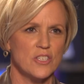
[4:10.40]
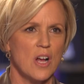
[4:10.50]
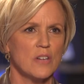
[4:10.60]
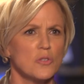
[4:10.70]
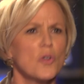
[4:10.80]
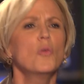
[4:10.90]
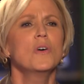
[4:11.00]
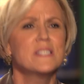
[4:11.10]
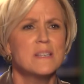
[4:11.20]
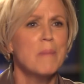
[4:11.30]
that childhood,
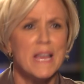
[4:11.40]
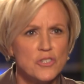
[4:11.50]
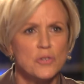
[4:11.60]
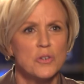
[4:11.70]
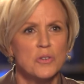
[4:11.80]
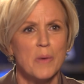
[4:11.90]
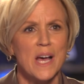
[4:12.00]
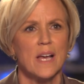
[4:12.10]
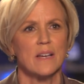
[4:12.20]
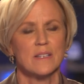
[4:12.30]
or has it made you who you
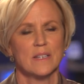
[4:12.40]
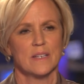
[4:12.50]
are? I,